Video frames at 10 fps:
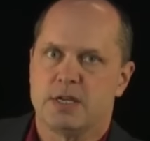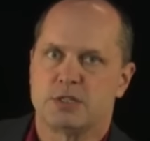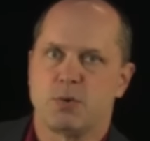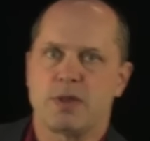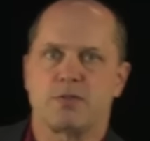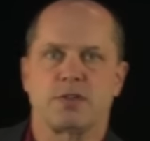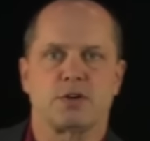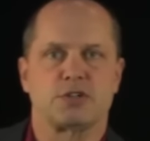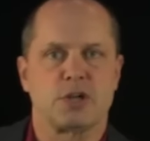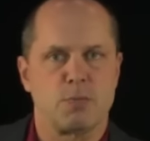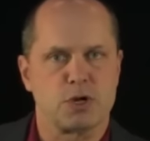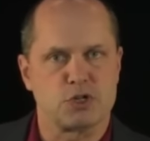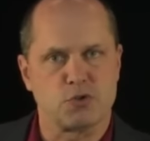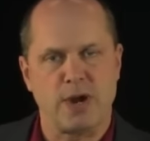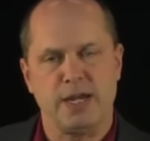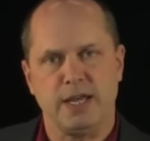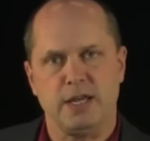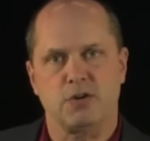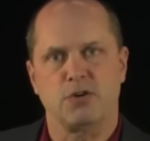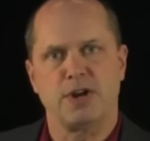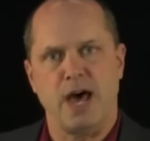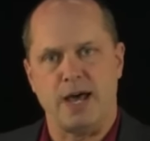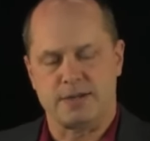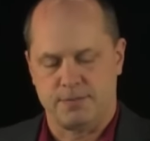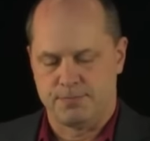is whether there's someone training it or not.